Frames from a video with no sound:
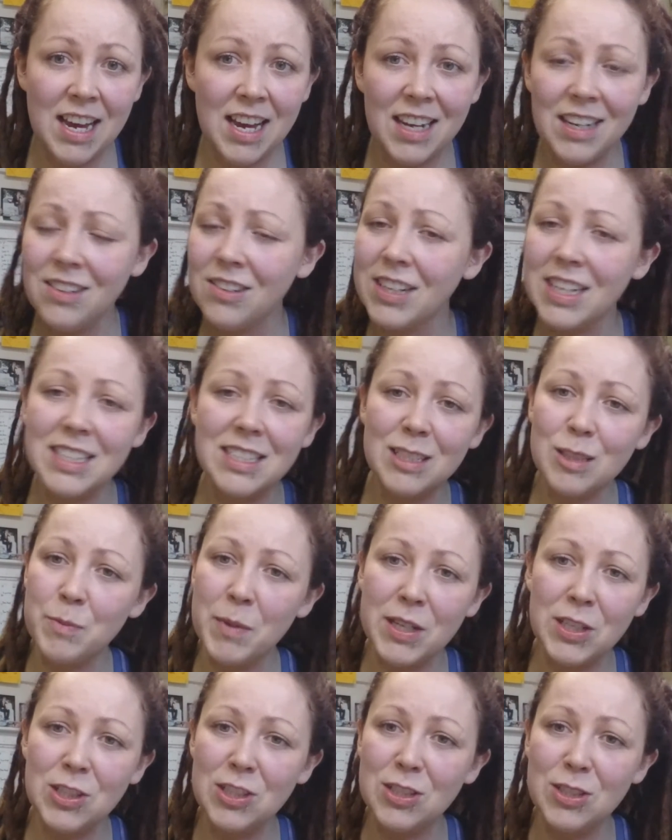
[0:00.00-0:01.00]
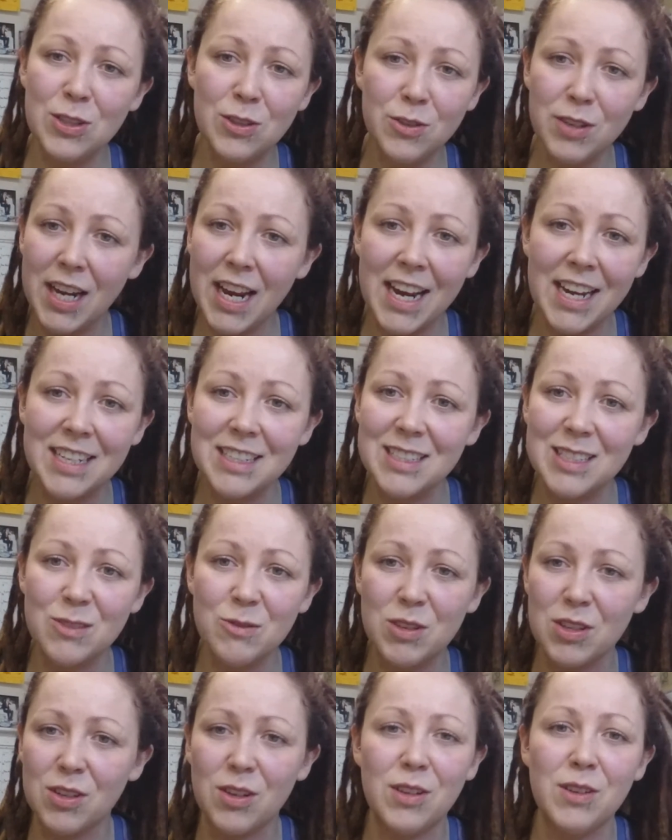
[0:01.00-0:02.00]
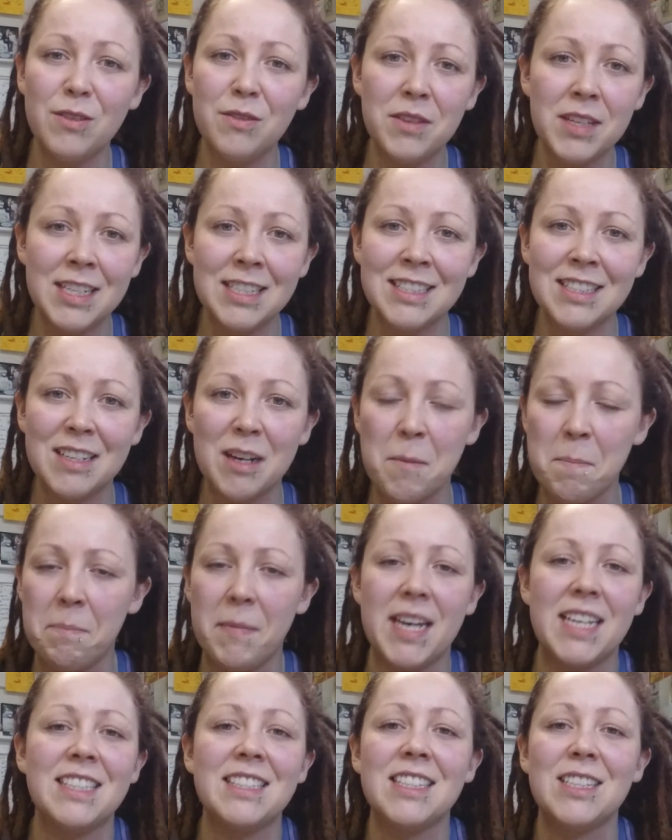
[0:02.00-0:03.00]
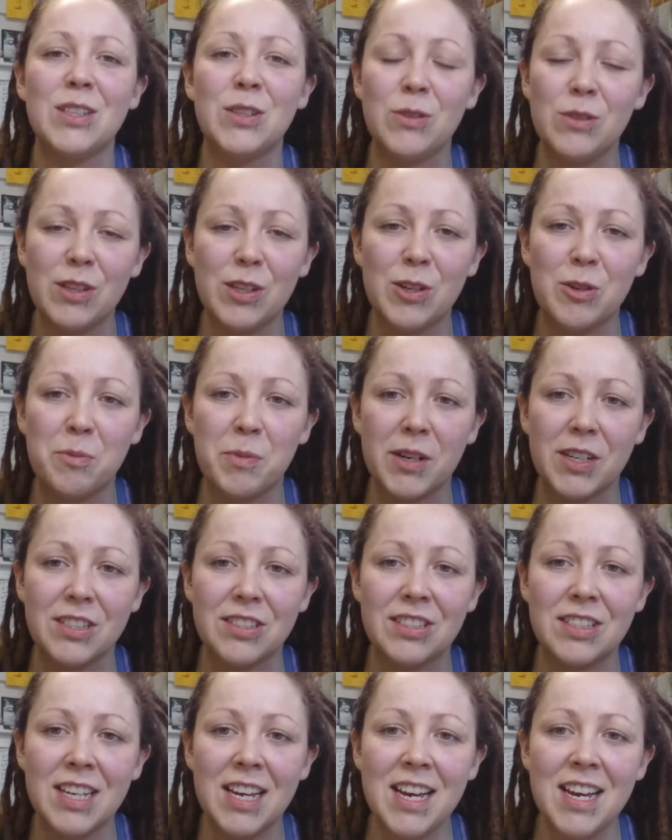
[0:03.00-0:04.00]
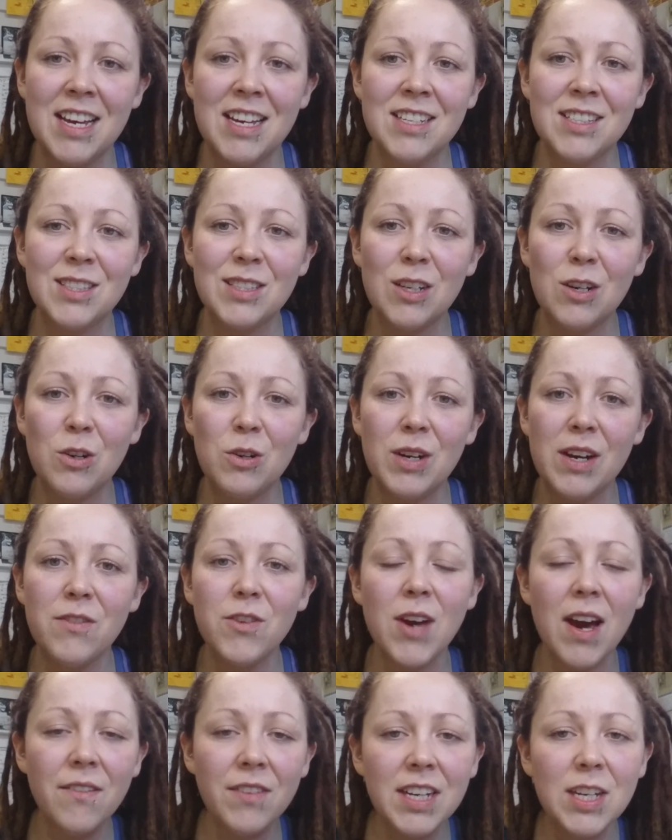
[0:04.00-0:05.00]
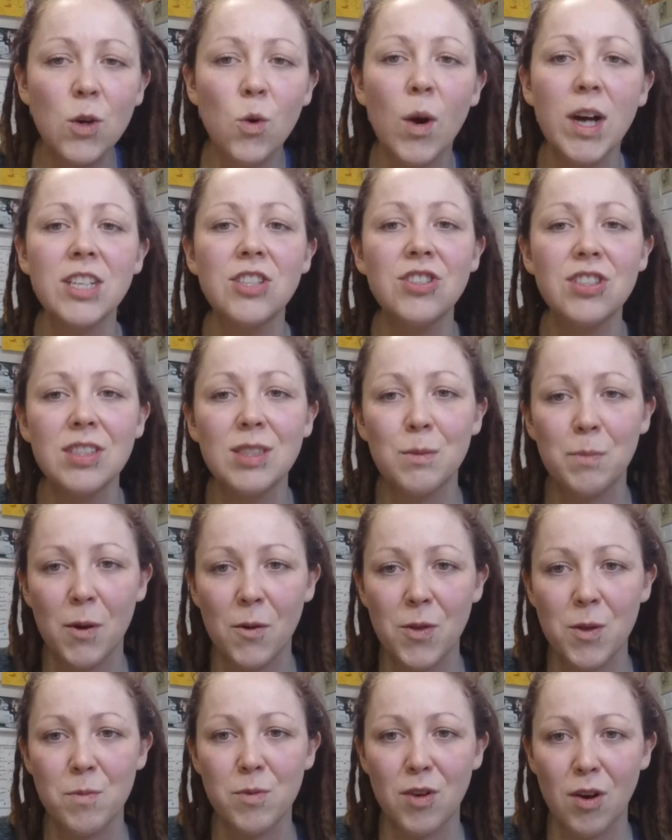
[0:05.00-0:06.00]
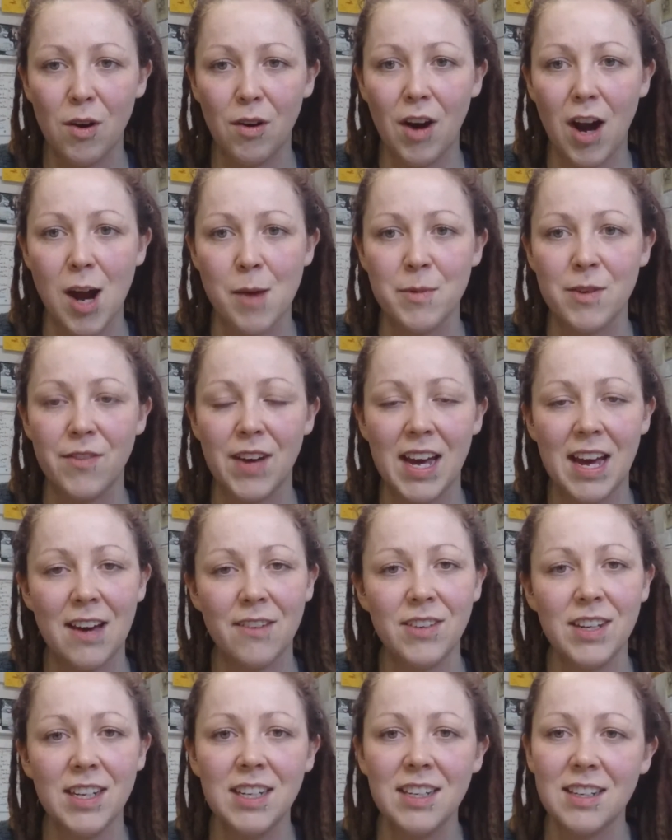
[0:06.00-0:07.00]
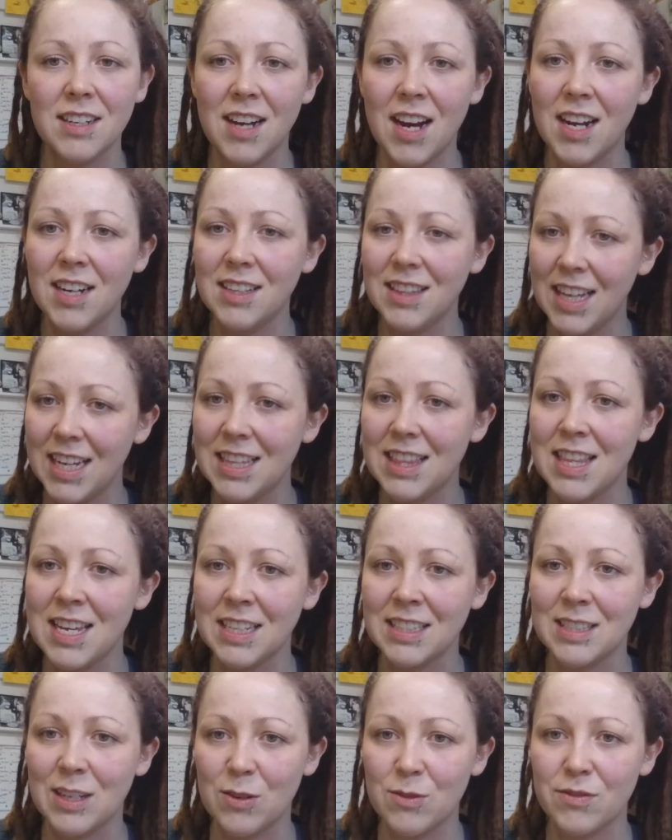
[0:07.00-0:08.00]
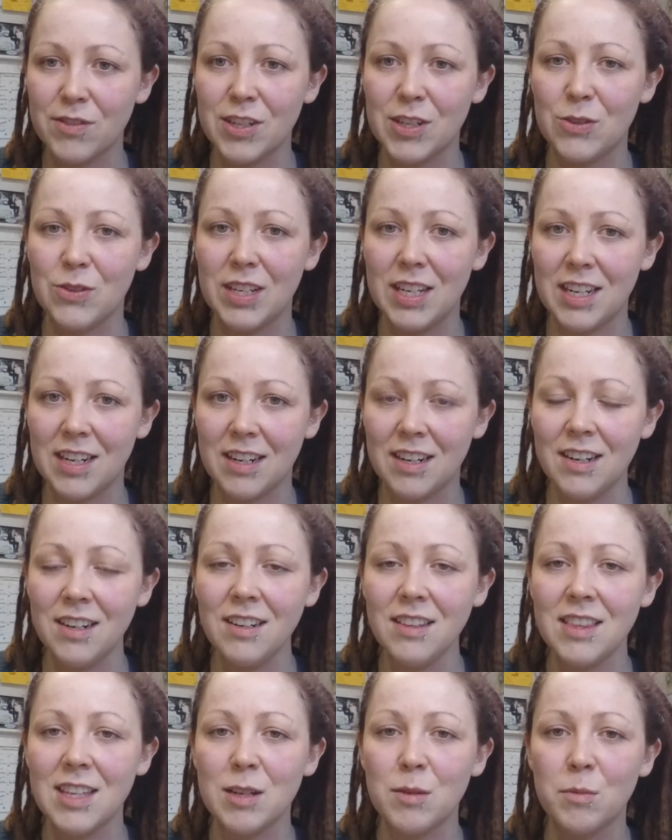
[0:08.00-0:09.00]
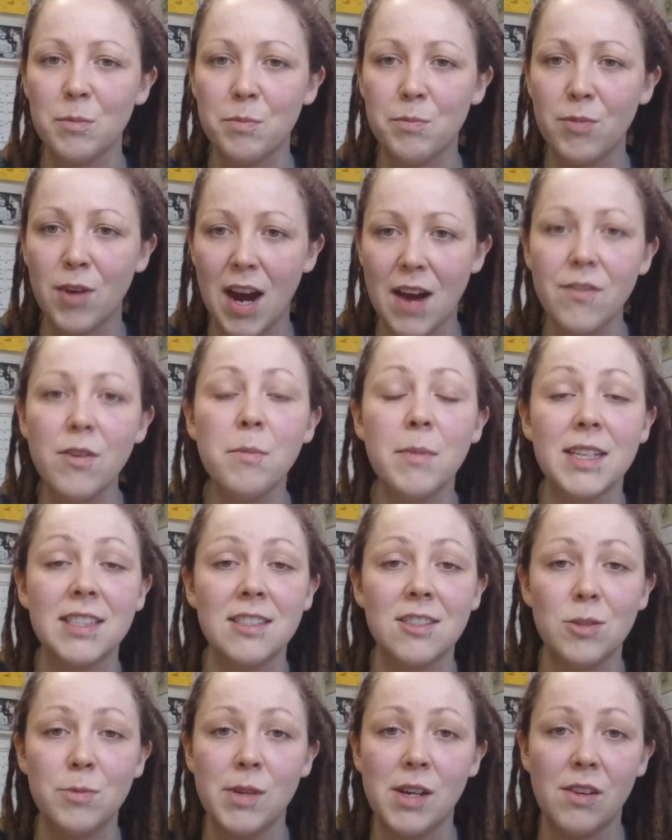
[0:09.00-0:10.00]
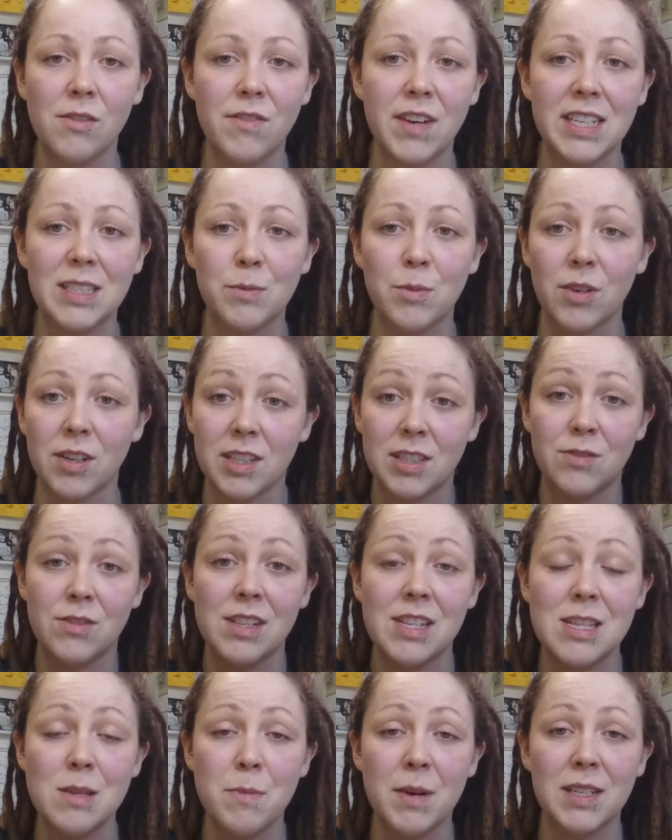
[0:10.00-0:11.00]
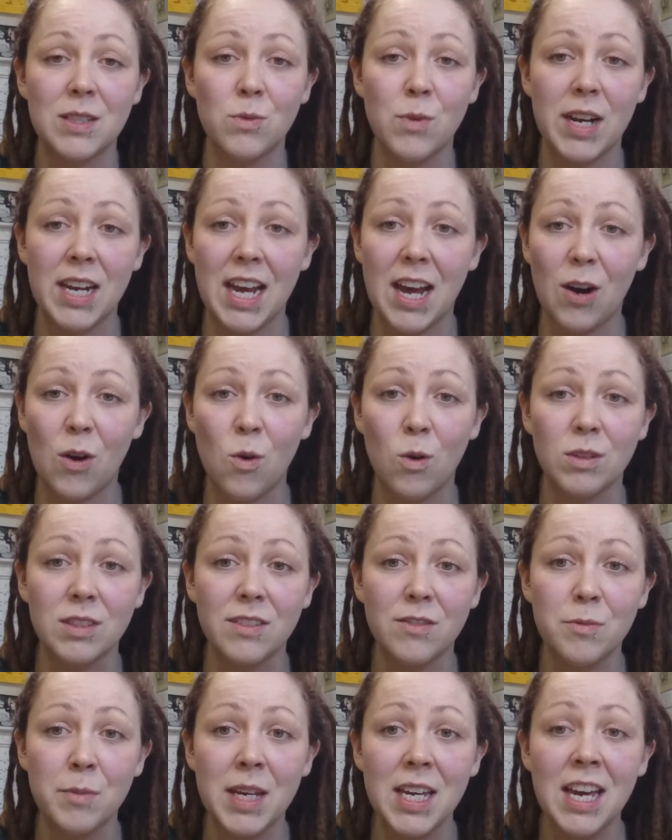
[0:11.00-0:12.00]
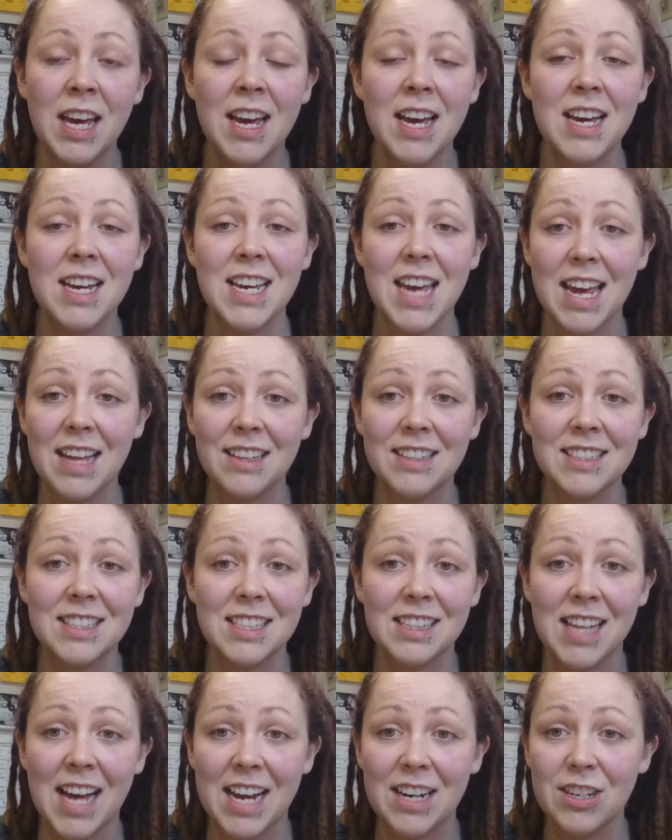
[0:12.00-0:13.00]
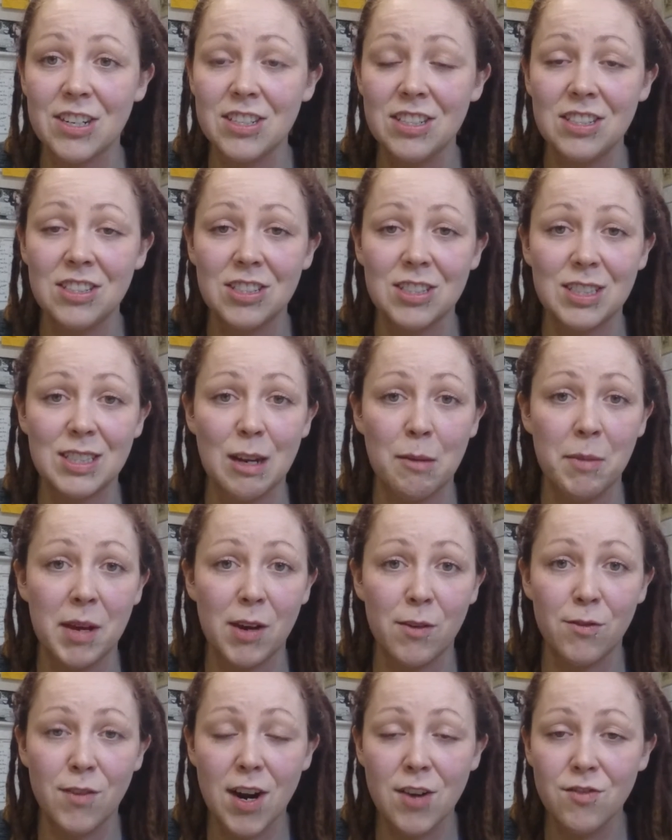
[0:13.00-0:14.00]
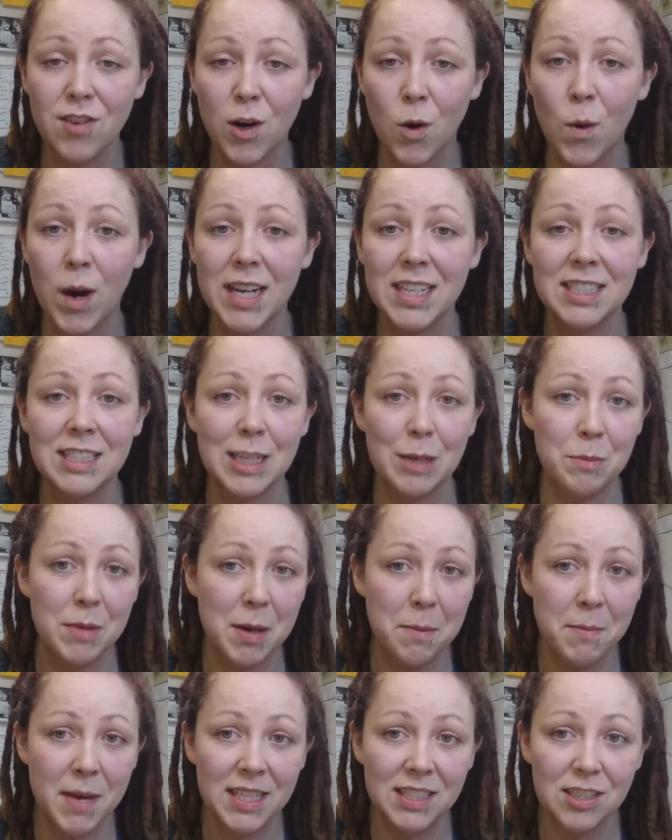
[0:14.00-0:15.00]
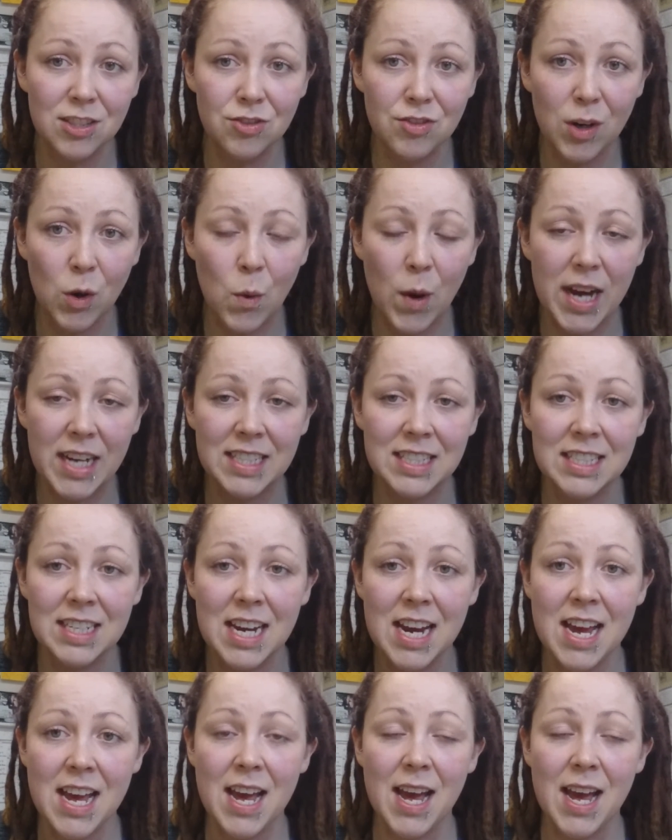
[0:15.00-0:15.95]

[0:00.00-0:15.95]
And you'll get to spend 2 days with all of these amazing hula hoopers. So if you have any questions about the program, if I haven't kind of laid things out for you here, then private message me on Facebook. It's really the best way to get a hold of me. Caitlin Solanders, just send me a friend request, send me a message request.